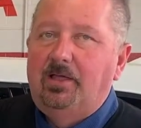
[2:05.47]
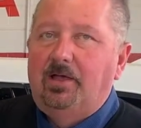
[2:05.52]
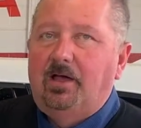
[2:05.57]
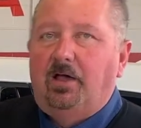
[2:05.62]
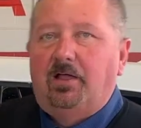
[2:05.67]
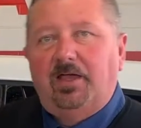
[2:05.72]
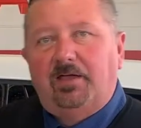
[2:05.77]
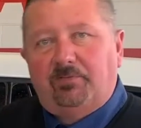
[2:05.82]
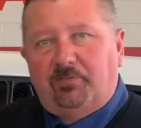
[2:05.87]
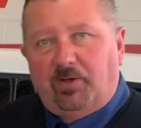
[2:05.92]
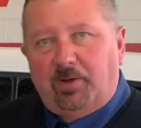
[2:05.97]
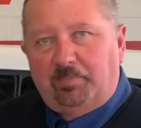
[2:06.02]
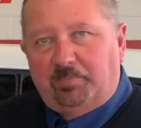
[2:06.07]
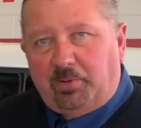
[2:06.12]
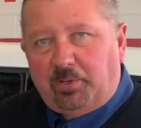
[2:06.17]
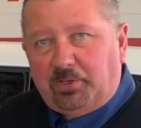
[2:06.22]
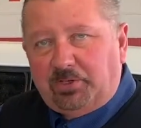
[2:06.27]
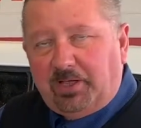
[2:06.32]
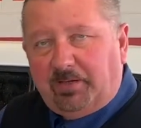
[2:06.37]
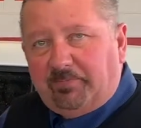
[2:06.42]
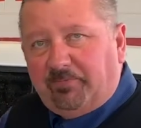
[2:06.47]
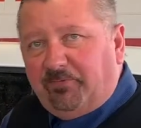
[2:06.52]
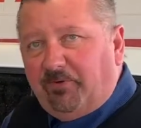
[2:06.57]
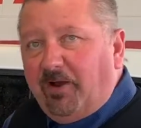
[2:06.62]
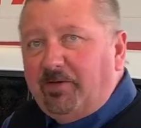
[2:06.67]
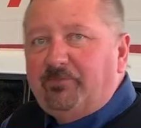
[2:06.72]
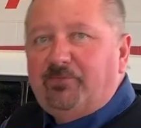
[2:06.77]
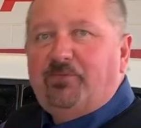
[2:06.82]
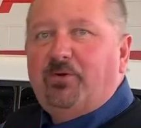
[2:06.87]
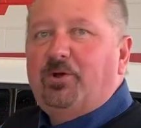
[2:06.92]
I'll have one pulled up
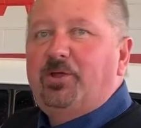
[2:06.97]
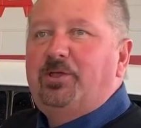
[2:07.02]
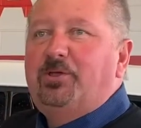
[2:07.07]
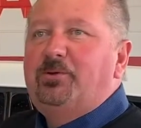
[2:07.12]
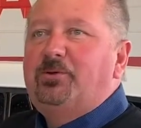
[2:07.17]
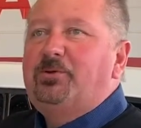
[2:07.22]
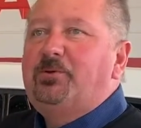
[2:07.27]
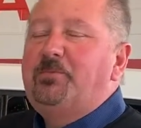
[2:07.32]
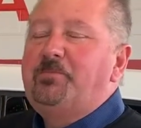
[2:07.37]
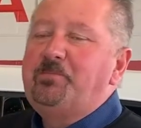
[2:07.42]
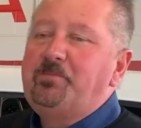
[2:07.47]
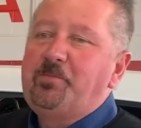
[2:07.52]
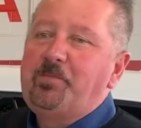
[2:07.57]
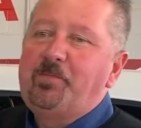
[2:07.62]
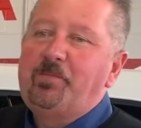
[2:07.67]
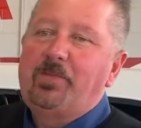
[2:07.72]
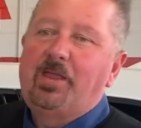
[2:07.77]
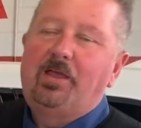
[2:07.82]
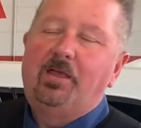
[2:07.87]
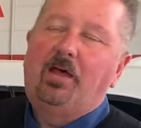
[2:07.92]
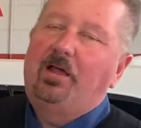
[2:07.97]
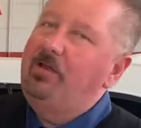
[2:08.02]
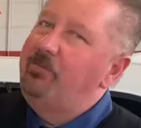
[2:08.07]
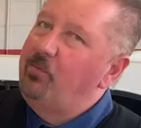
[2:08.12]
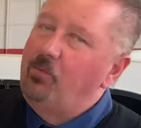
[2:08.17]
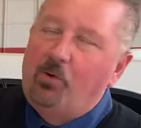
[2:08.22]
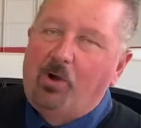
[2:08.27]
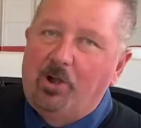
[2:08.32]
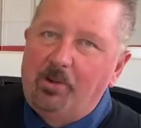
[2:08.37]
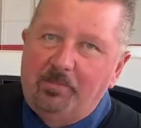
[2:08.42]
front for you. I'll have it
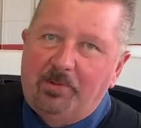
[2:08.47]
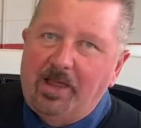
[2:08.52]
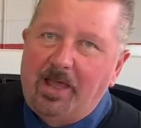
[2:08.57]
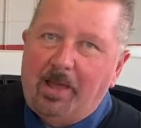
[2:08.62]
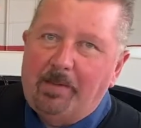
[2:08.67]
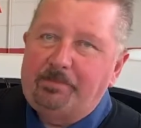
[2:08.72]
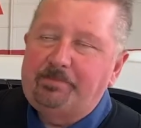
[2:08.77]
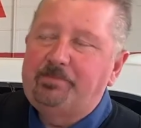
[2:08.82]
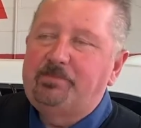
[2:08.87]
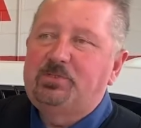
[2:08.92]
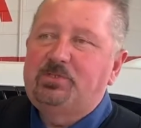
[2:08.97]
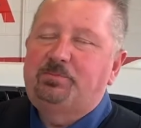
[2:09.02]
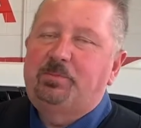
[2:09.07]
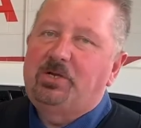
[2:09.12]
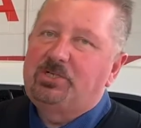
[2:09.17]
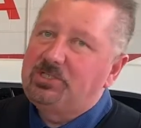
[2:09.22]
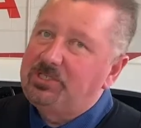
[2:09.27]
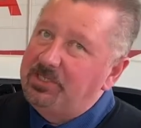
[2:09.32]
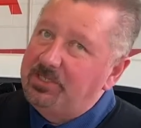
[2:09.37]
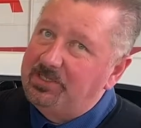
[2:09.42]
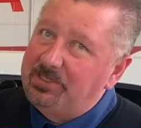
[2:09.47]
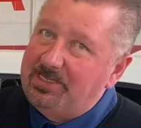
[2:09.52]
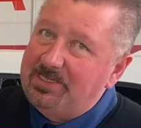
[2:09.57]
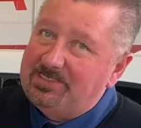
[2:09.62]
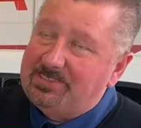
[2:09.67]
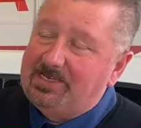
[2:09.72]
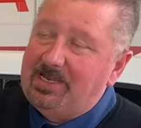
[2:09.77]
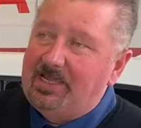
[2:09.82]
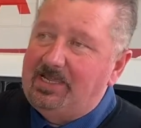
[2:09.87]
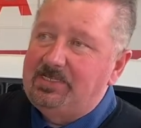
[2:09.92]
warmed up, especially in these
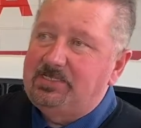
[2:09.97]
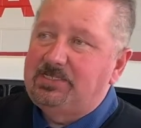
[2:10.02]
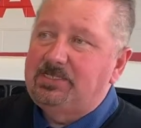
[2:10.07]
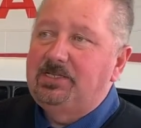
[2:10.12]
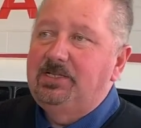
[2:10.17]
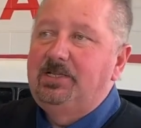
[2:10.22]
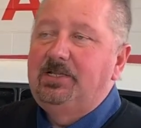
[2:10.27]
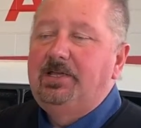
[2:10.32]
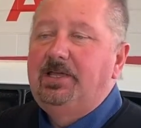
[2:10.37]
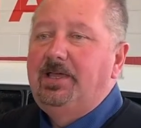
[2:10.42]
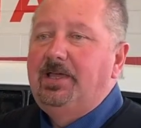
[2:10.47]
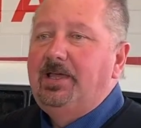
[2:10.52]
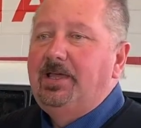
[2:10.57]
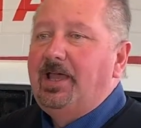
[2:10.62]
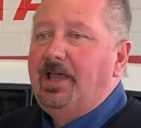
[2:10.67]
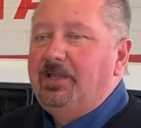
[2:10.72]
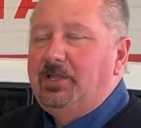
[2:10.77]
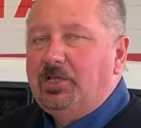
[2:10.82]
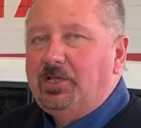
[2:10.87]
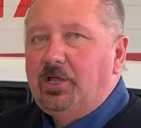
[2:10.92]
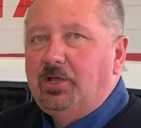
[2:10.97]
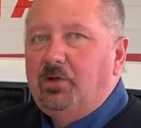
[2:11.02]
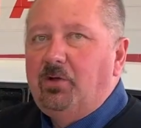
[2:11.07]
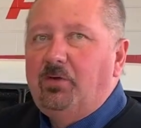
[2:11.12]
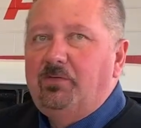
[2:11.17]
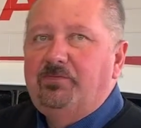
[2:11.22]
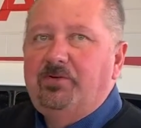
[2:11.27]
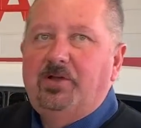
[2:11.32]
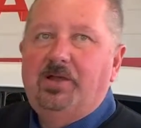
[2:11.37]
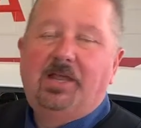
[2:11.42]
days, and you can go
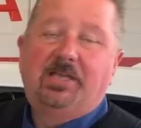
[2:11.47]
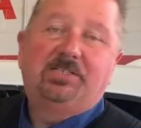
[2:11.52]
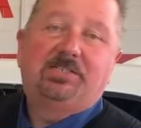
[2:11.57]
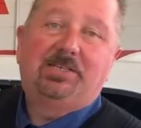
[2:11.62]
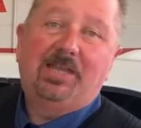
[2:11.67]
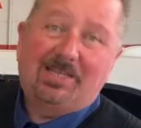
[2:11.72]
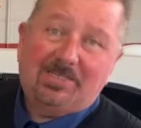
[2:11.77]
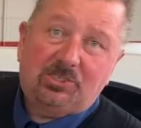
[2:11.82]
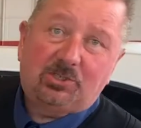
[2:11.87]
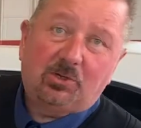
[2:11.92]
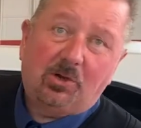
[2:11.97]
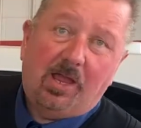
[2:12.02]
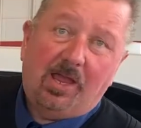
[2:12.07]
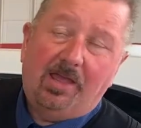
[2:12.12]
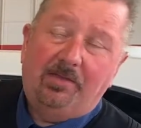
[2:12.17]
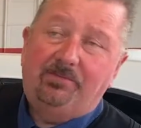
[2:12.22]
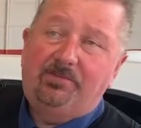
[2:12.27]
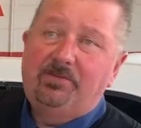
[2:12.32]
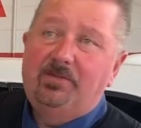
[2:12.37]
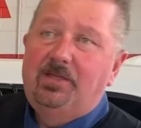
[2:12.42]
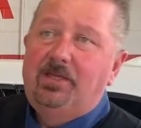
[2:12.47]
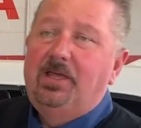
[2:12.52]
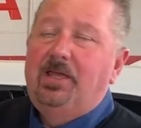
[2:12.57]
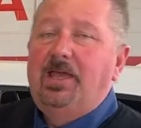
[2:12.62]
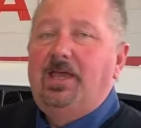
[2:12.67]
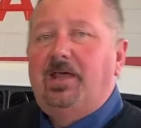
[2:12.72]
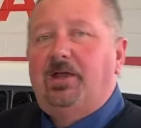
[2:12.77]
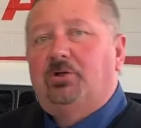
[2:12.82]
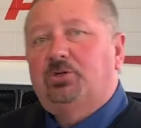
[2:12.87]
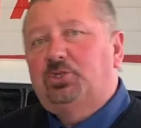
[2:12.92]
for a nice test drive,
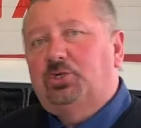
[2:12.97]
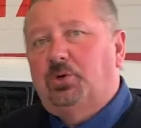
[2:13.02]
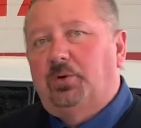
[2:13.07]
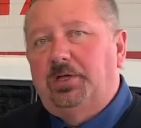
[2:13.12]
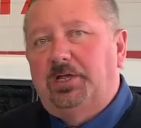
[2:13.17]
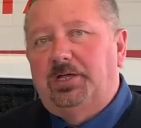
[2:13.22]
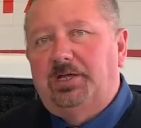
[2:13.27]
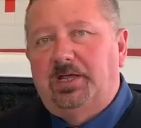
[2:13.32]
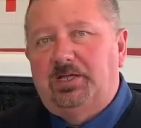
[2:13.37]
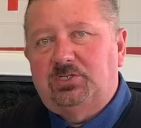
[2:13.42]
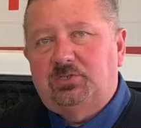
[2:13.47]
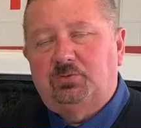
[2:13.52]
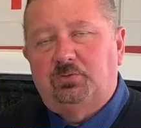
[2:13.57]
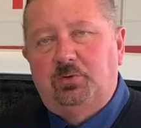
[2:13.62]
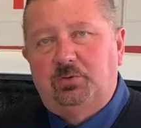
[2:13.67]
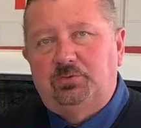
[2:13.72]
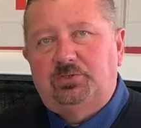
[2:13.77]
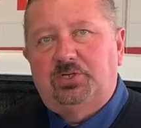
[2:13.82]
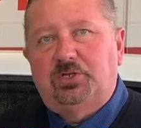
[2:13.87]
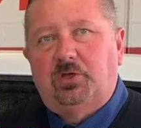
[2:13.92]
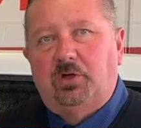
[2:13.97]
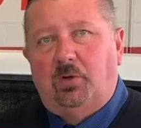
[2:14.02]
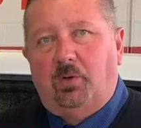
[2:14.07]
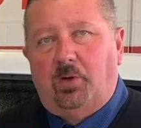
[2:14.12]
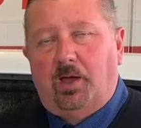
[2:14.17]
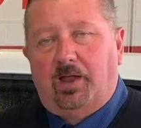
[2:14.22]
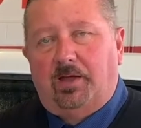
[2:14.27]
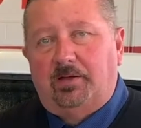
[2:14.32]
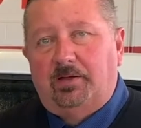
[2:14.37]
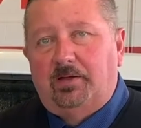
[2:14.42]
and I'll show you a nice route to go
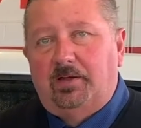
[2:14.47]
on.